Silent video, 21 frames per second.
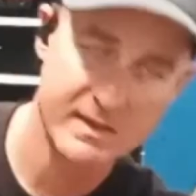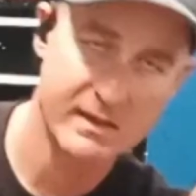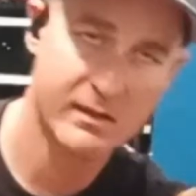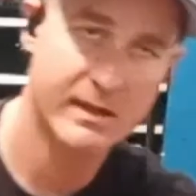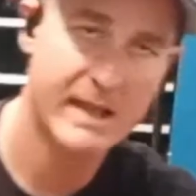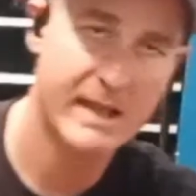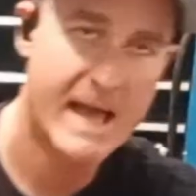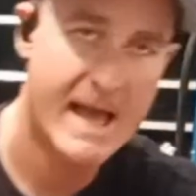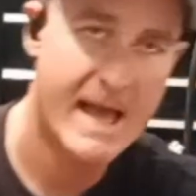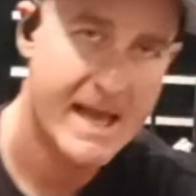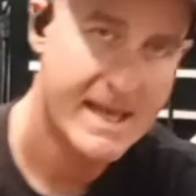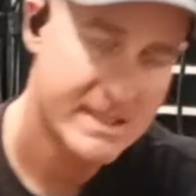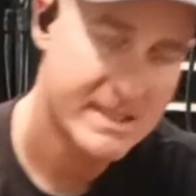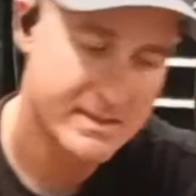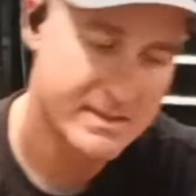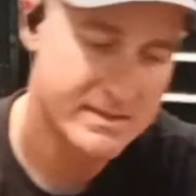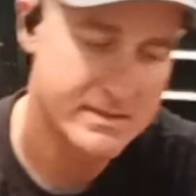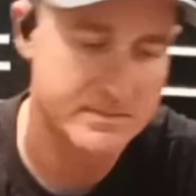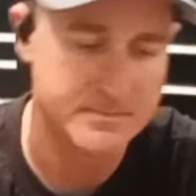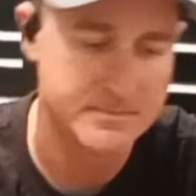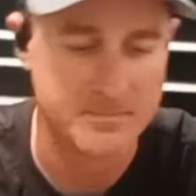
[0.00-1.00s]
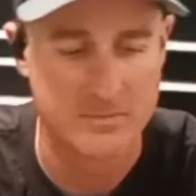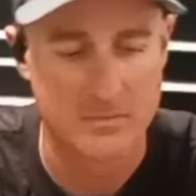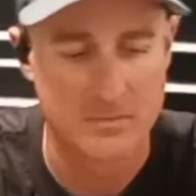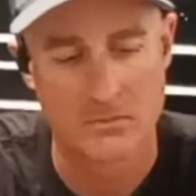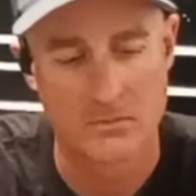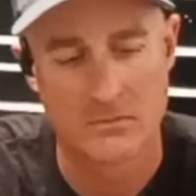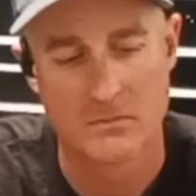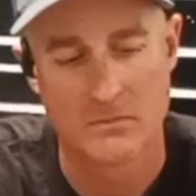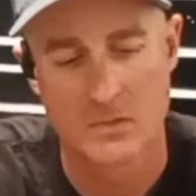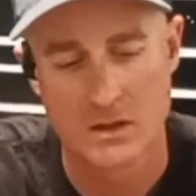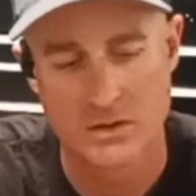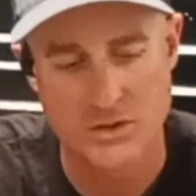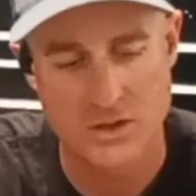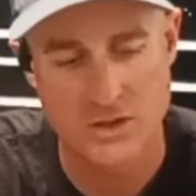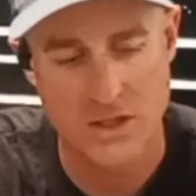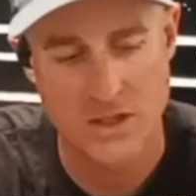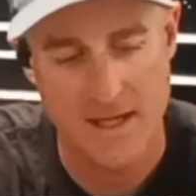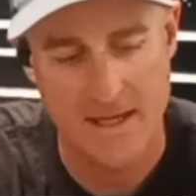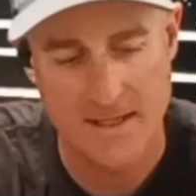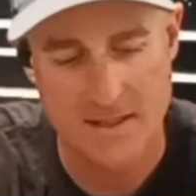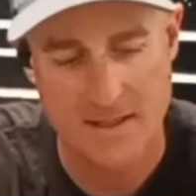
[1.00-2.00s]
The glass
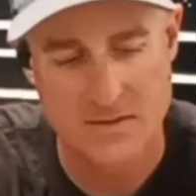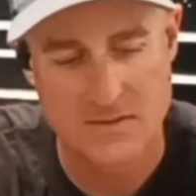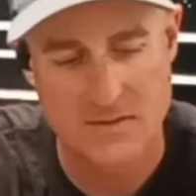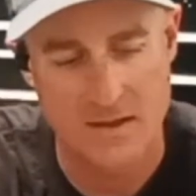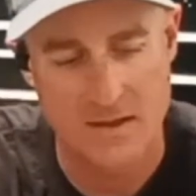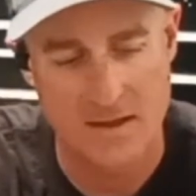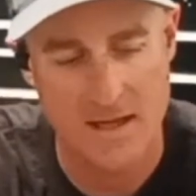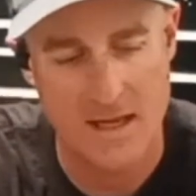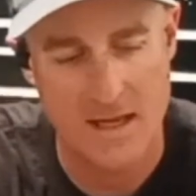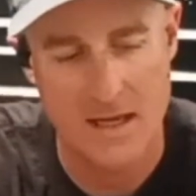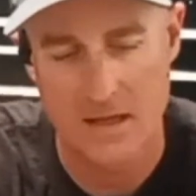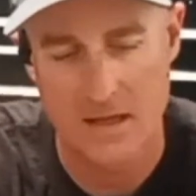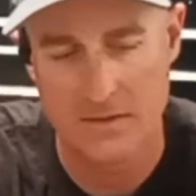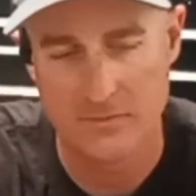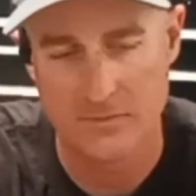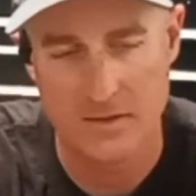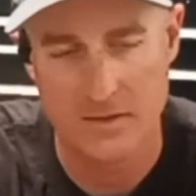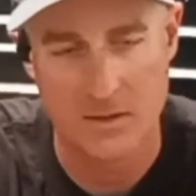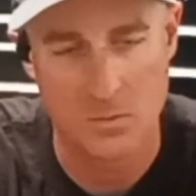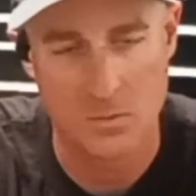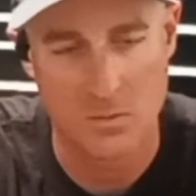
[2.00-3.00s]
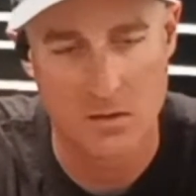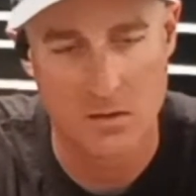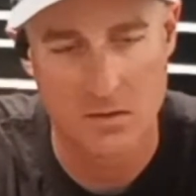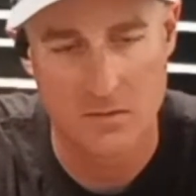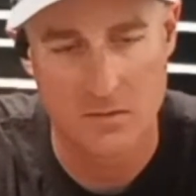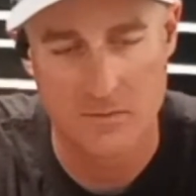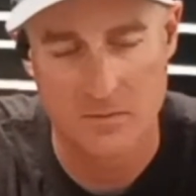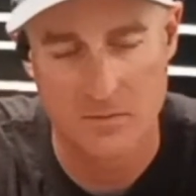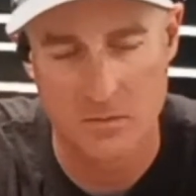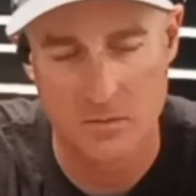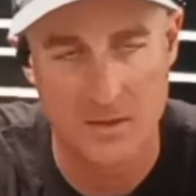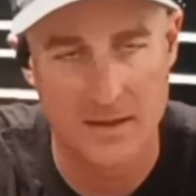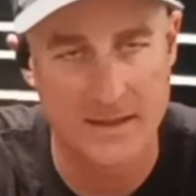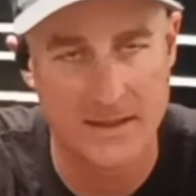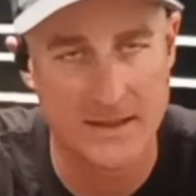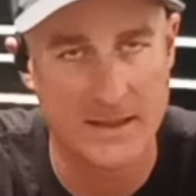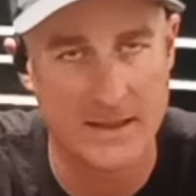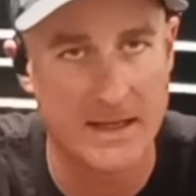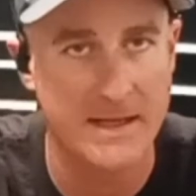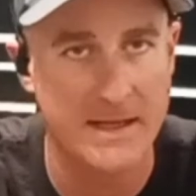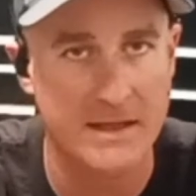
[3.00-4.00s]
shades, they have anywhere from like
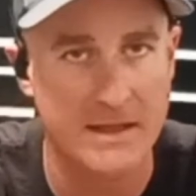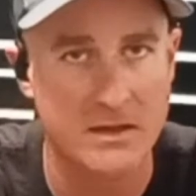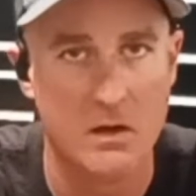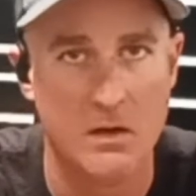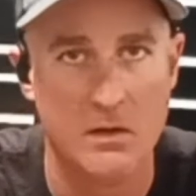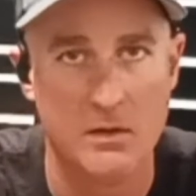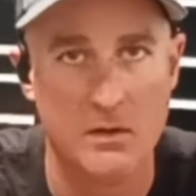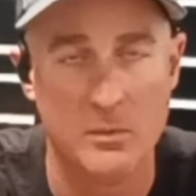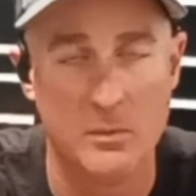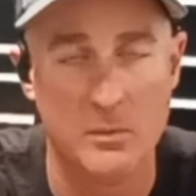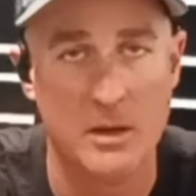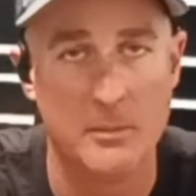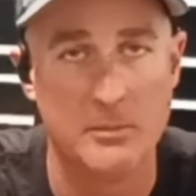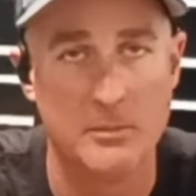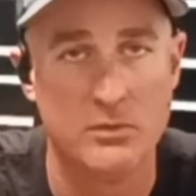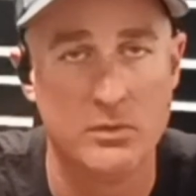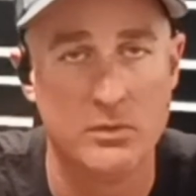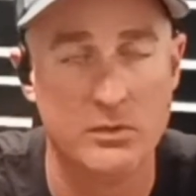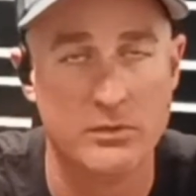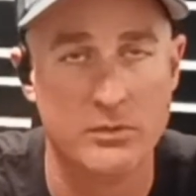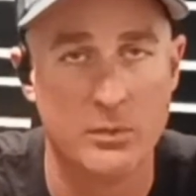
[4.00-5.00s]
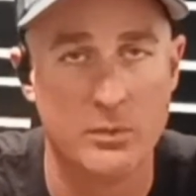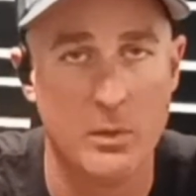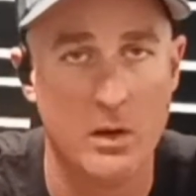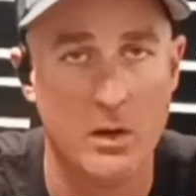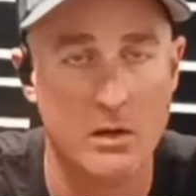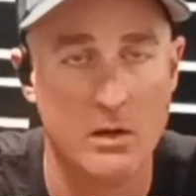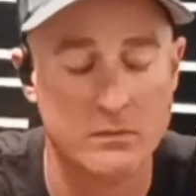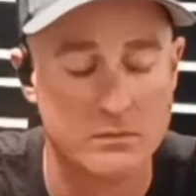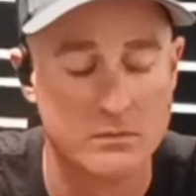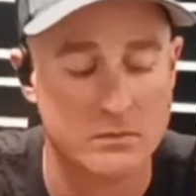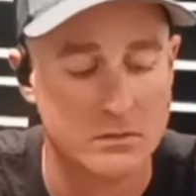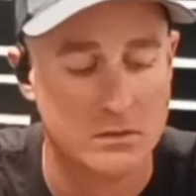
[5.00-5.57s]
an 8 all the way up to a 12.